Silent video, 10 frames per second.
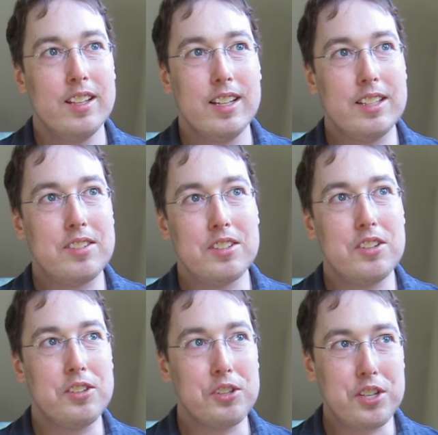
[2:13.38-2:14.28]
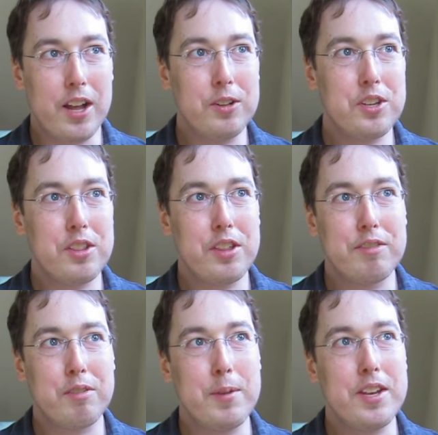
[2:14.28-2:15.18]
it's a challenging thing
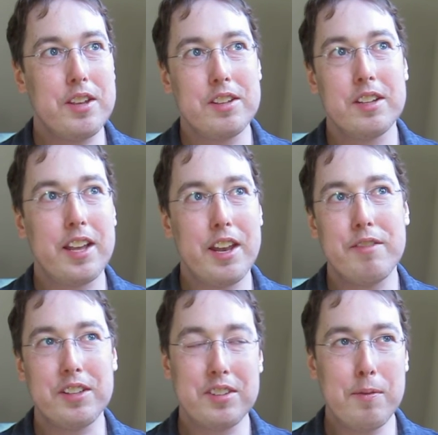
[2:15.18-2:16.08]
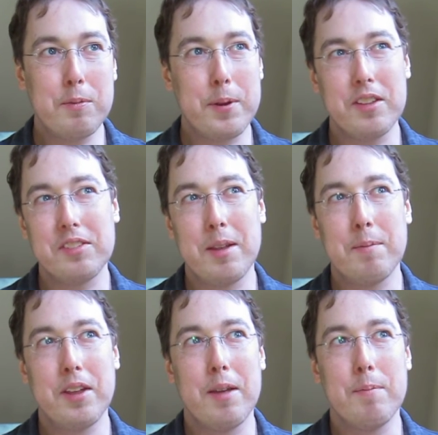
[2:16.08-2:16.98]
for me to kind of accept, but at the
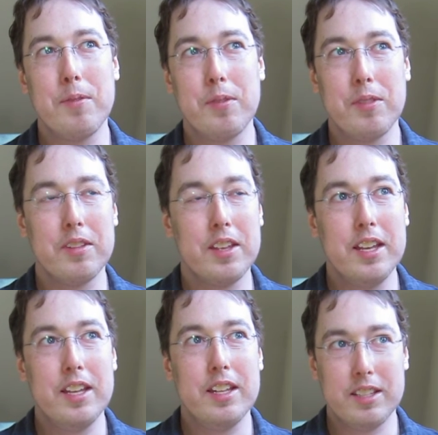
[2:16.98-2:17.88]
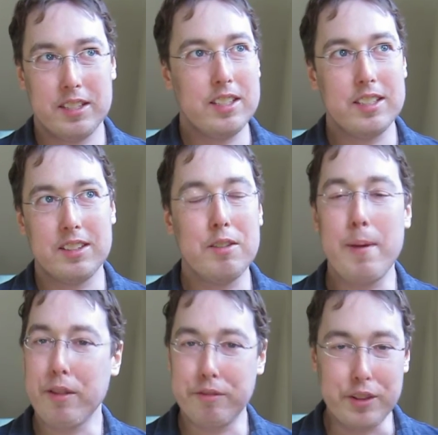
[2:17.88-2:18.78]
same time, the
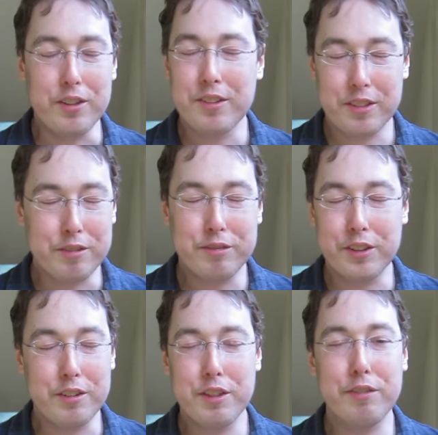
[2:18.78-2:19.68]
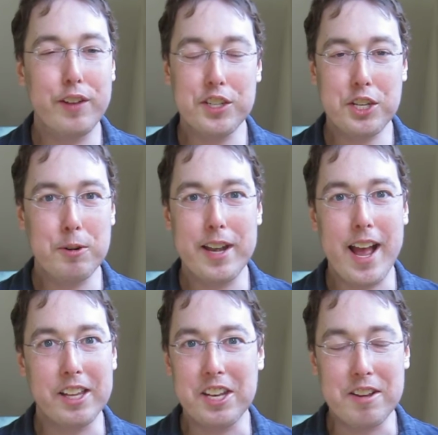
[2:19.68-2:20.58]
mouthfeel, the fleshy
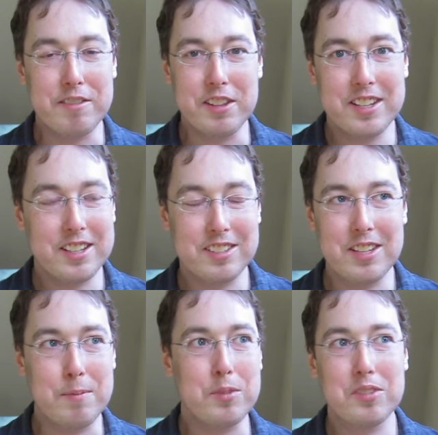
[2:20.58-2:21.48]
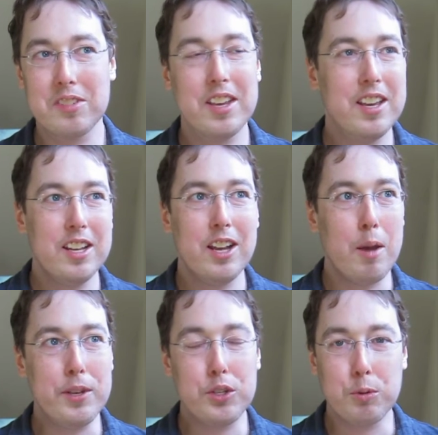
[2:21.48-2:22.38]
reality of it seems
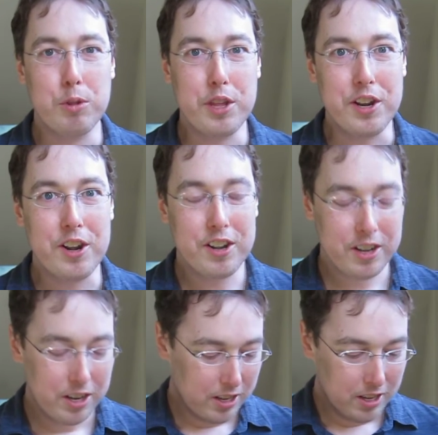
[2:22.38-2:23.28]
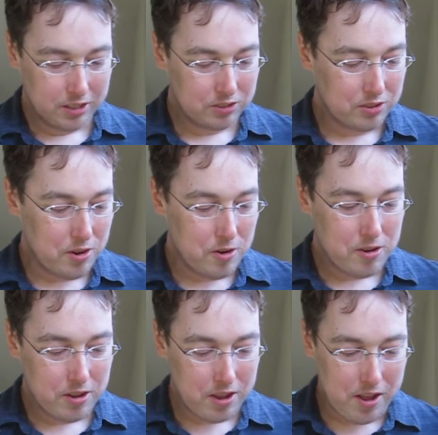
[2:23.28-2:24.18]
a bit truthier.
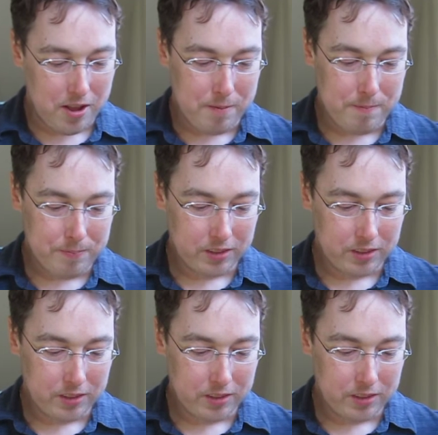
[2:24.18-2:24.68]
So I